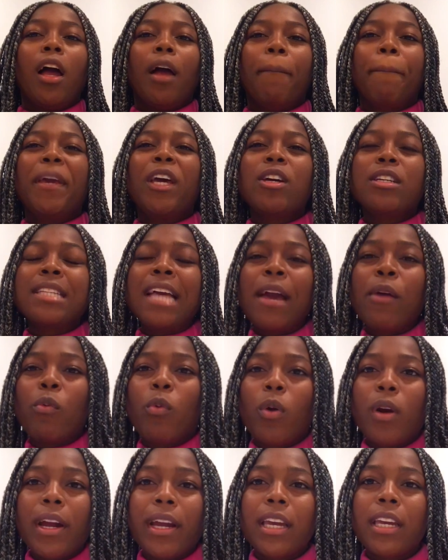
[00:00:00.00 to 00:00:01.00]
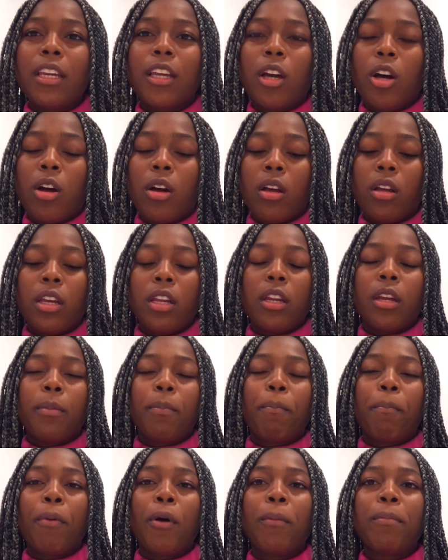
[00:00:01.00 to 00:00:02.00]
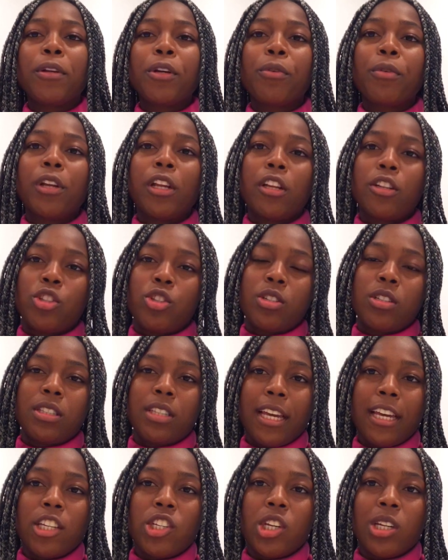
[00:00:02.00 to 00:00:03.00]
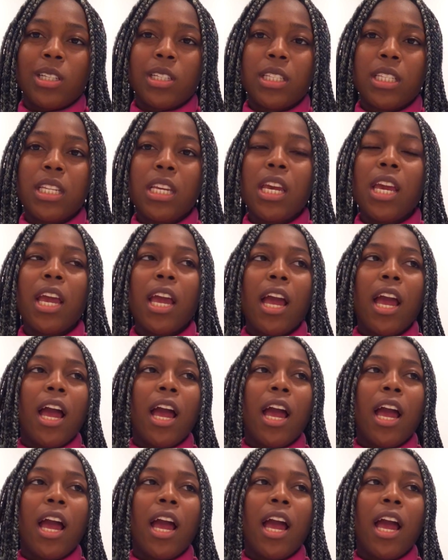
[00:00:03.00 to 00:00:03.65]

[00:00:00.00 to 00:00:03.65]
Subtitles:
Because I work in a public relations agency,